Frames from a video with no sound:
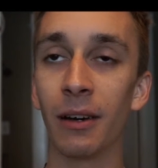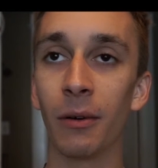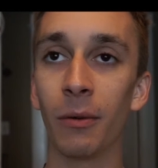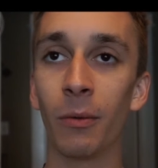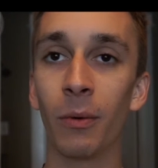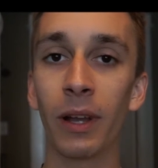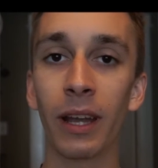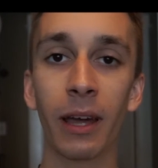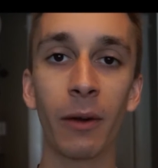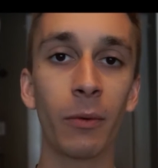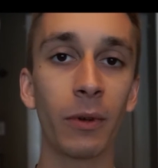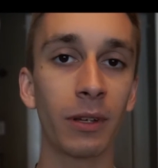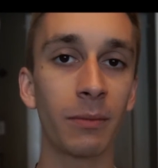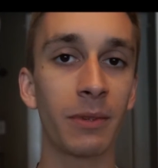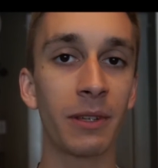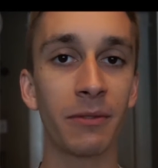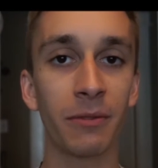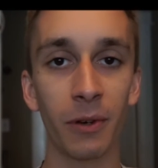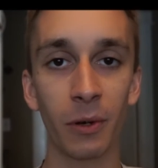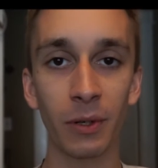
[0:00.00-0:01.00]
what I want to
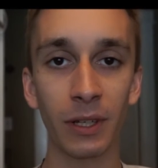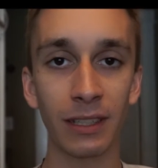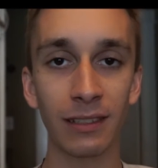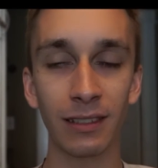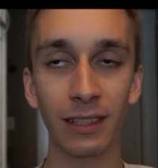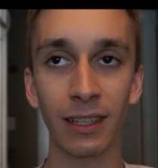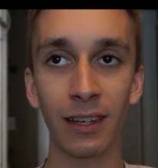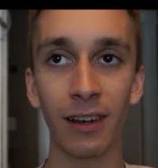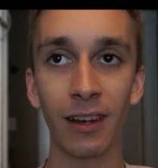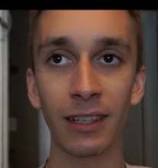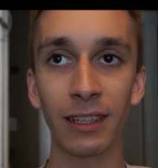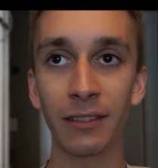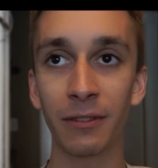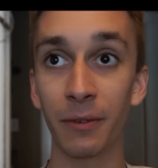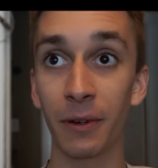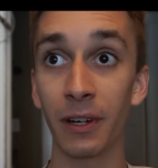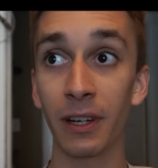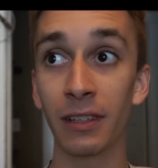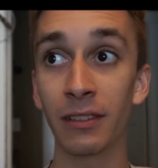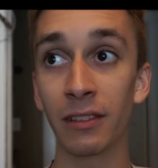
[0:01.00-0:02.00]
be focusing on as
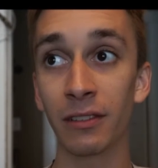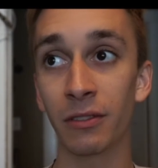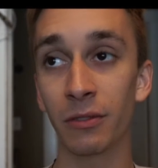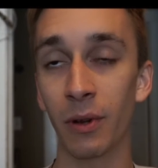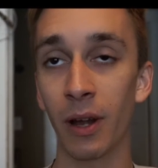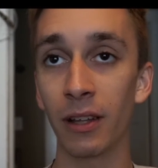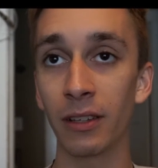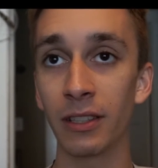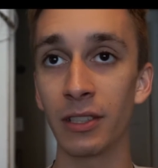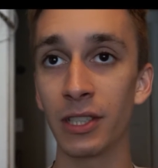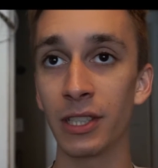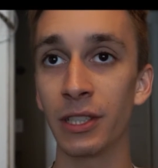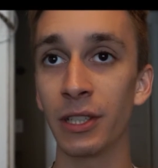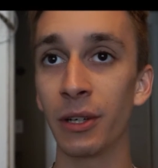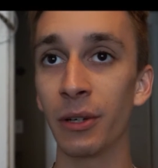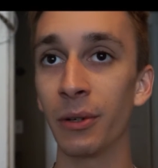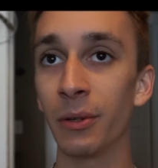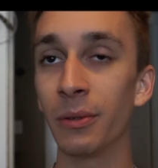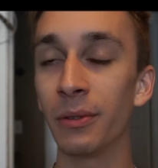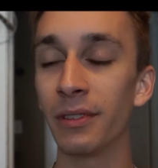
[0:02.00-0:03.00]
far as astrology
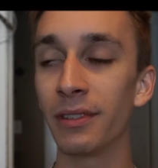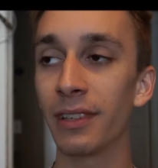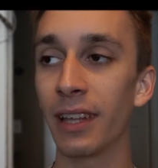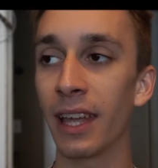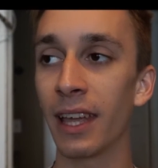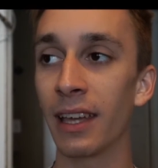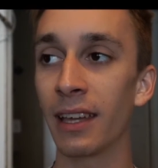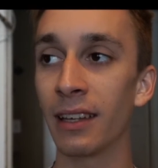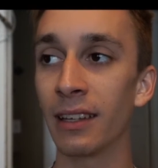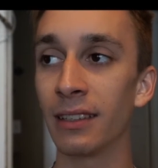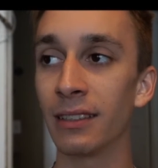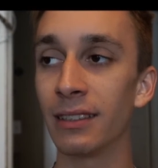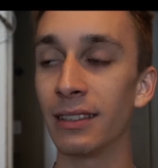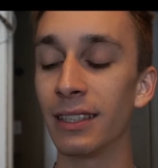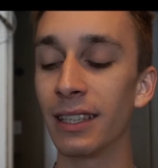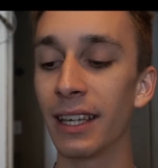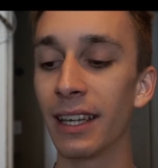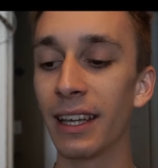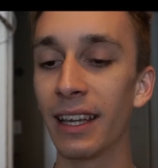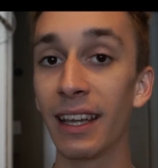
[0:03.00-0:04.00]
goes and
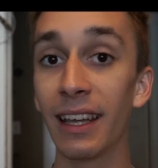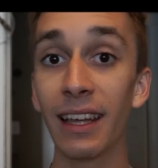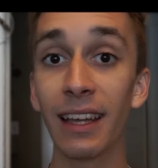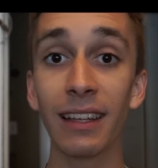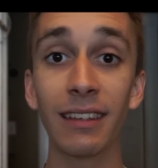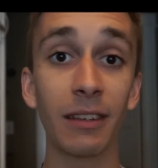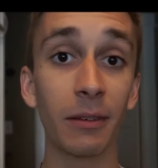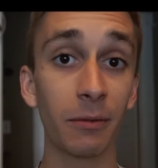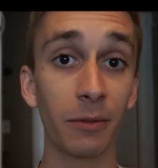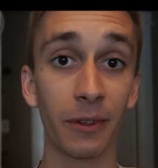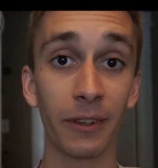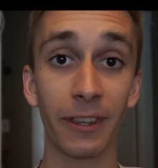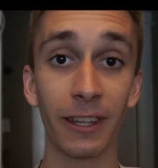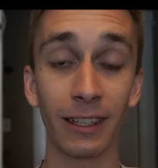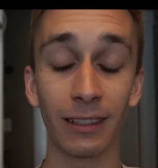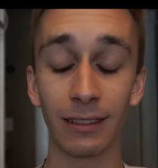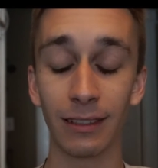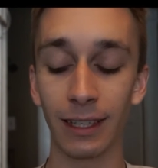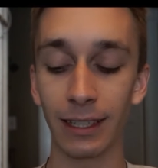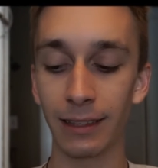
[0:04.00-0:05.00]
different
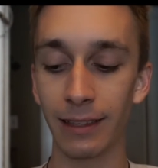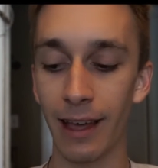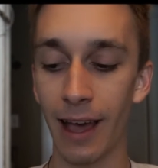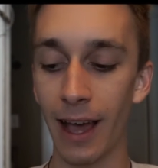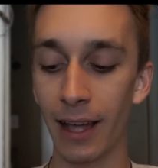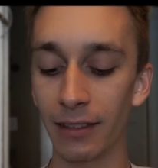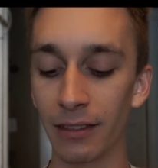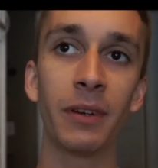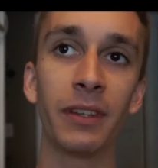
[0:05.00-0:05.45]
things like that.